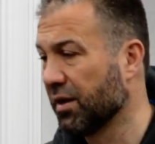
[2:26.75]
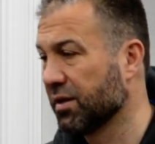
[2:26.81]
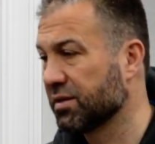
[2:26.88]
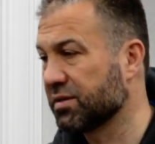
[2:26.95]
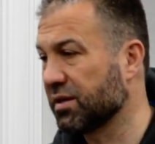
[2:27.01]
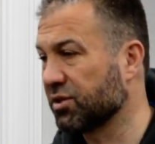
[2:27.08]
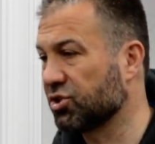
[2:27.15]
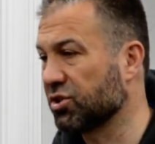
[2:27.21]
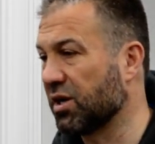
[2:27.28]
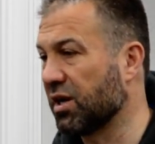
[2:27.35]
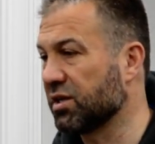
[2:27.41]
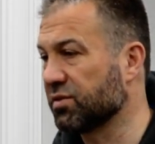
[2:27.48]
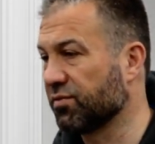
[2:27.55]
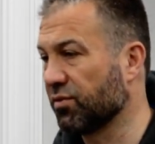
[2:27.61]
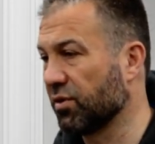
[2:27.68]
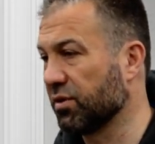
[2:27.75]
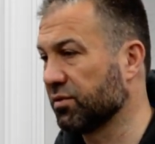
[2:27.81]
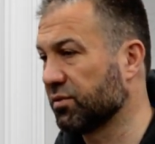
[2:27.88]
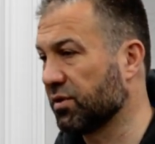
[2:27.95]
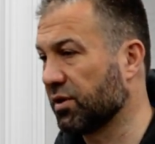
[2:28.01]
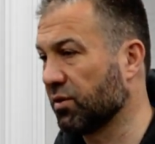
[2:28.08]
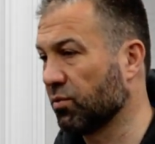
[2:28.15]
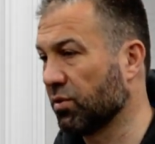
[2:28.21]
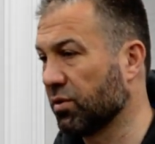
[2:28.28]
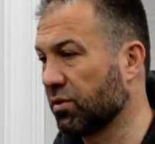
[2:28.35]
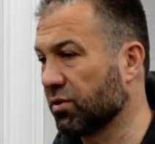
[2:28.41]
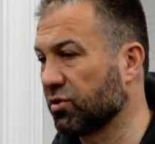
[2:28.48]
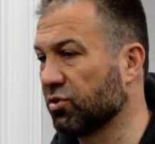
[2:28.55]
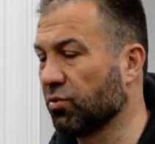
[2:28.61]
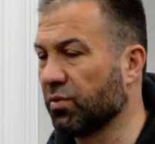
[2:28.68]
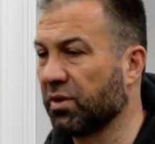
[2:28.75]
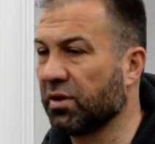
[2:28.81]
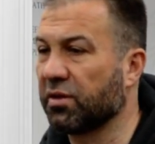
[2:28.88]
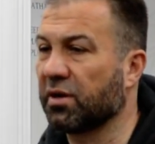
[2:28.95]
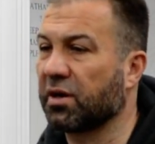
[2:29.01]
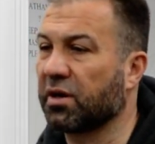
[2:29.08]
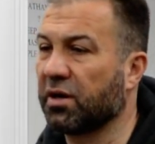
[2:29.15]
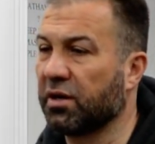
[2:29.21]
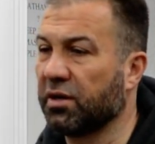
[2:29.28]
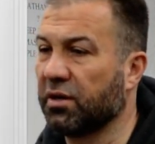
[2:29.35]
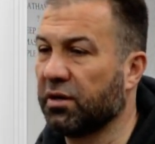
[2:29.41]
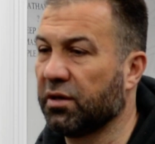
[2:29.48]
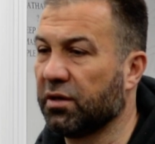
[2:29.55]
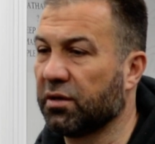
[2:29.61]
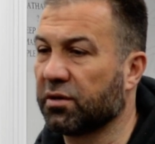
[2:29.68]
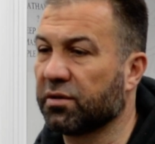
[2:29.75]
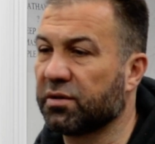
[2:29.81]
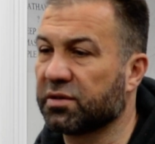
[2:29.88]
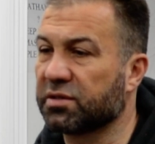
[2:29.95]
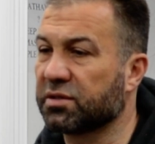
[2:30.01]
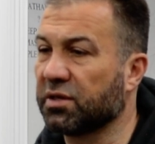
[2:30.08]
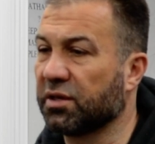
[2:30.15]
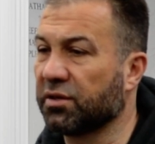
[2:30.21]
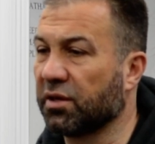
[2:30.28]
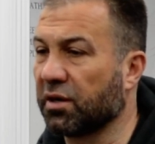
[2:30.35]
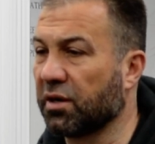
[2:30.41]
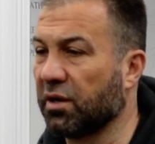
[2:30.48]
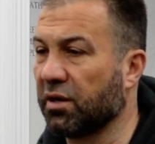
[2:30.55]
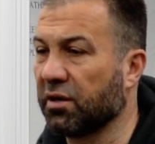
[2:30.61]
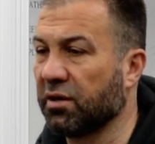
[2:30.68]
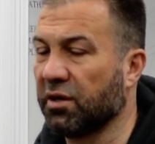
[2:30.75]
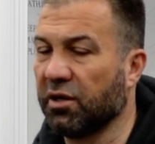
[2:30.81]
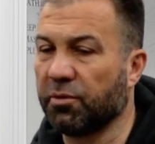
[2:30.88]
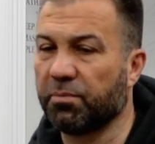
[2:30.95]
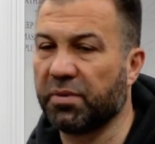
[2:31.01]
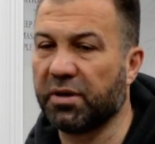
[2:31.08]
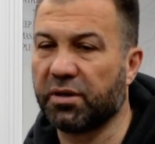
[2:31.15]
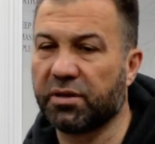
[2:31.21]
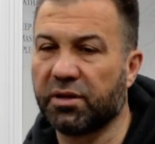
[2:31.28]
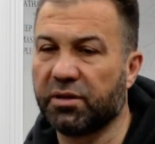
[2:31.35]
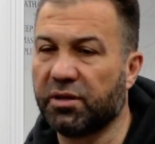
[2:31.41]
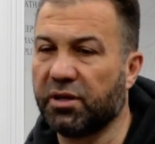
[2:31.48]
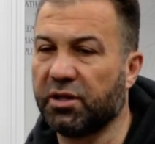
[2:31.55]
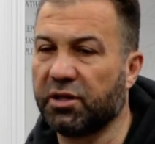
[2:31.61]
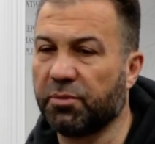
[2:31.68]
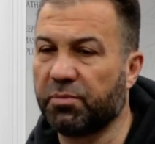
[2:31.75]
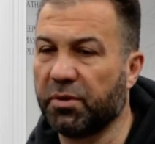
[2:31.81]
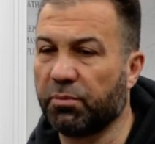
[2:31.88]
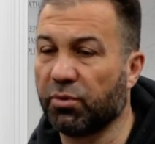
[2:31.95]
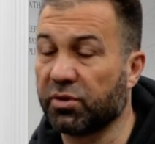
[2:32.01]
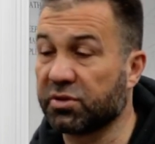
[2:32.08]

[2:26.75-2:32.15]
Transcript: such as voluntary work, doing the khair, the sadaqah, helping the needy people.